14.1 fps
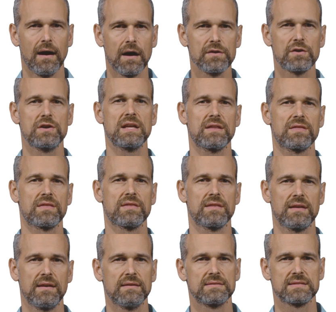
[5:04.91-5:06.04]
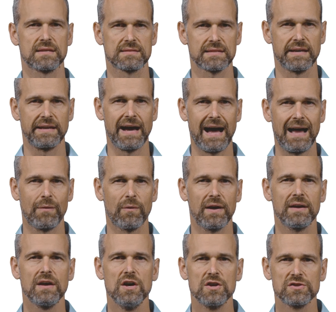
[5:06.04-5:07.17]
underneath the six lane
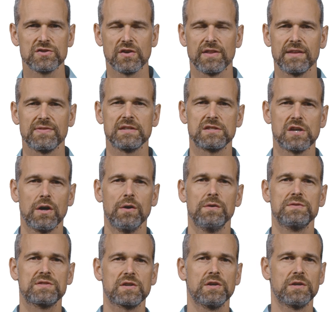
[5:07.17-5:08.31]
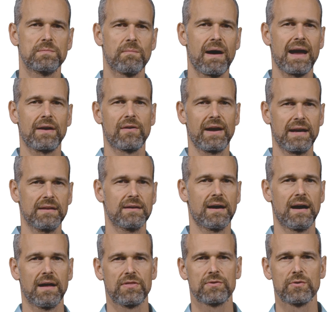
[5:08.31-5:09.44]
highway so that the toads could migrate uh,
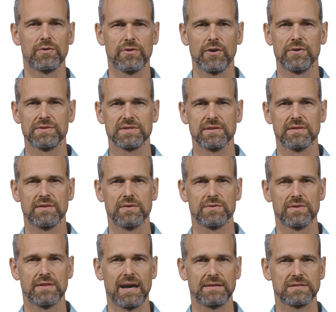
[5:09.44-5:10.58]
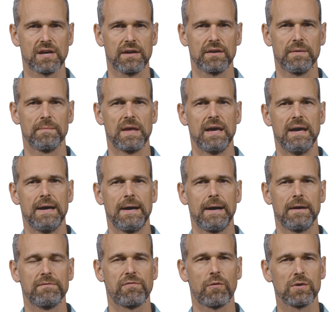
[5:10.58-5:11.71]
through those, that tunnel.
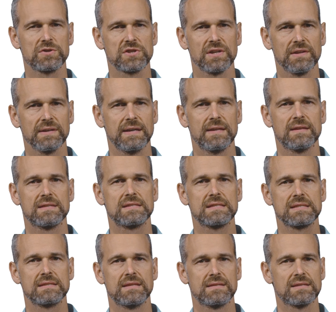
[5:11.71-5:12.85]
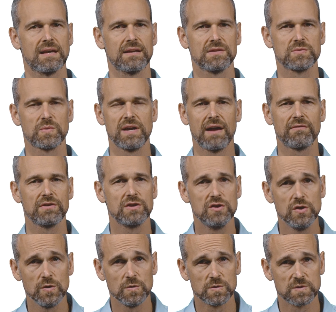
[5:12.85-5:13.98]
Unfortunately, the, the tunnels were never
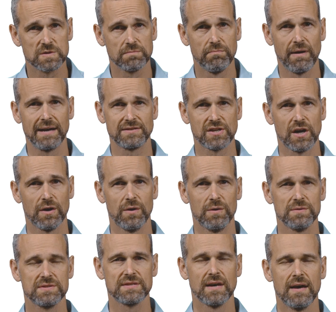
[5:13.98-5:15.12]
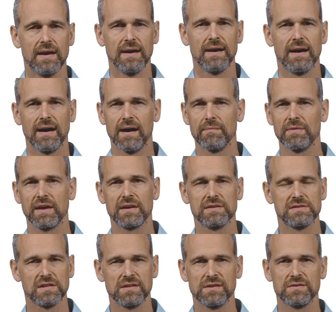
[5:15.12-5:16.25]
used by toads. Uh, they
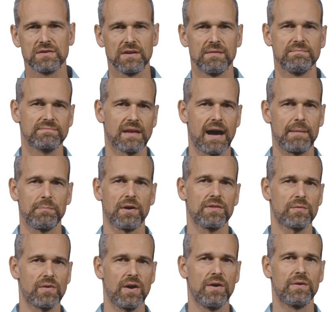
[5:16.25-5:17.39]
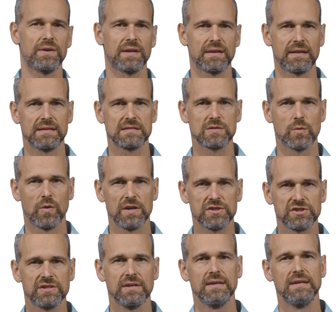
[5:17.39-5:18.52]
continued to hop on the road and get squished.